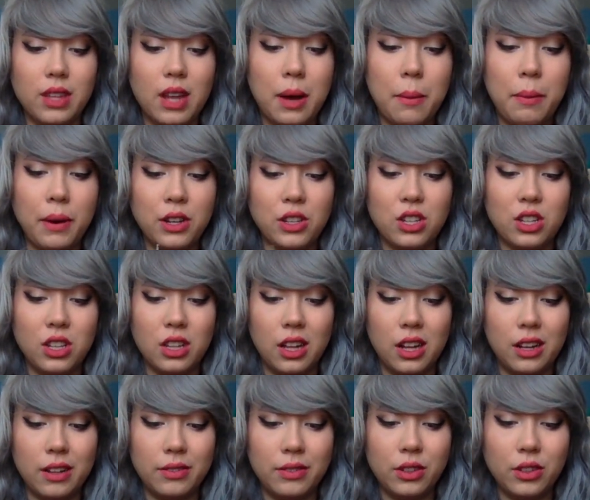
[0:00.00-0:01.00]
a bunch of
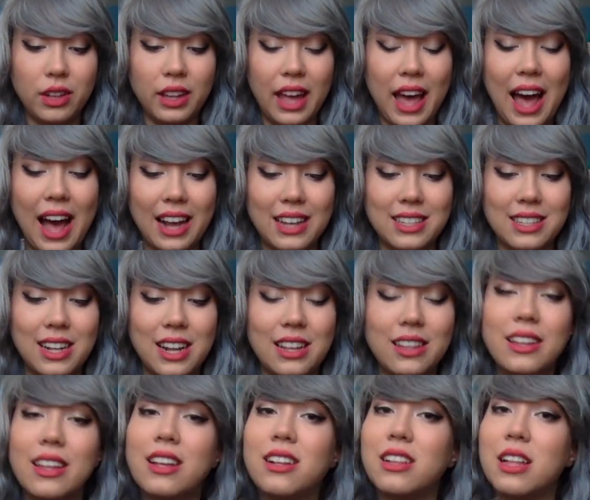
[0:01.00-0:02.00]
you'll
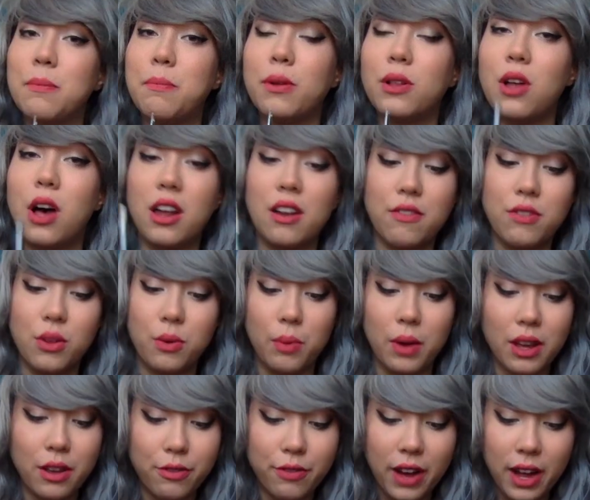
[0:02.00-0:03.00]
accidentally clip a lot of the
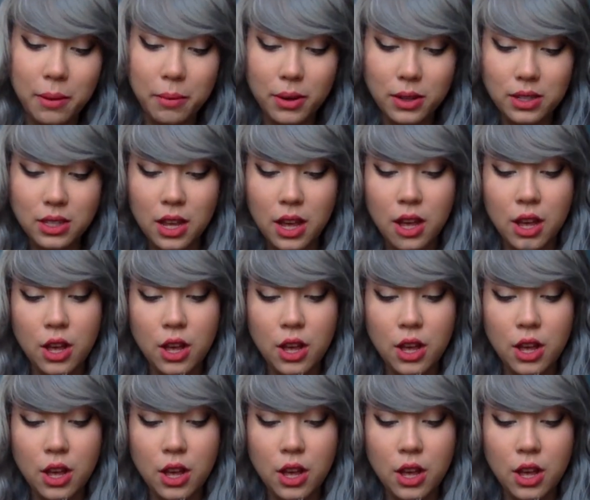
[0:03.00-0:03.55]
wig fibers.